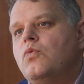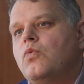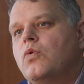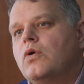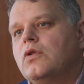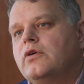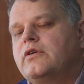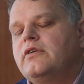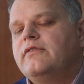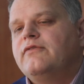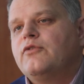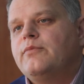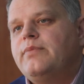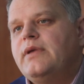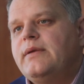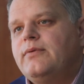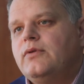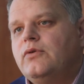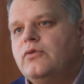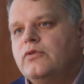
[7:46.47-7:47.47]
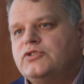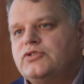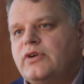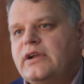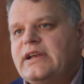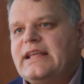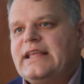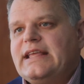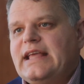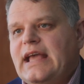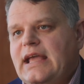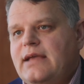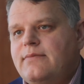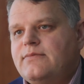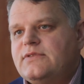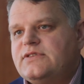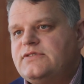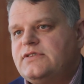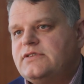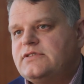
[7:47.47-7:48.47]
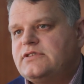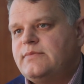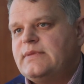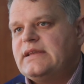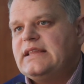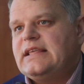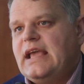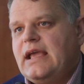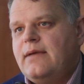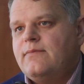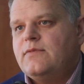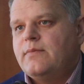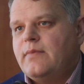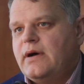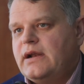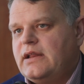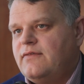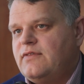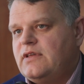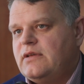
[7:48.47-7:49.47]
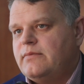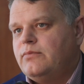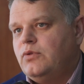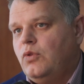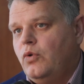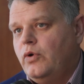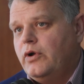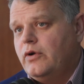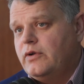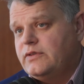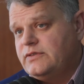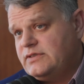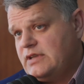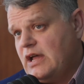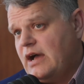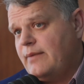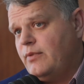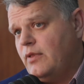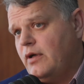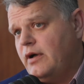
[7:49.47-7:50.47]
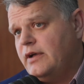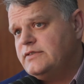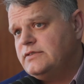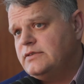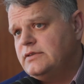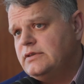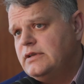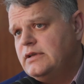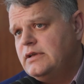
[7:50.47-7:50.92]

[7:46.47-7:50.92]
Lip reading: we're looking for people who are trying to game the system and game the money of the employer and stop loss.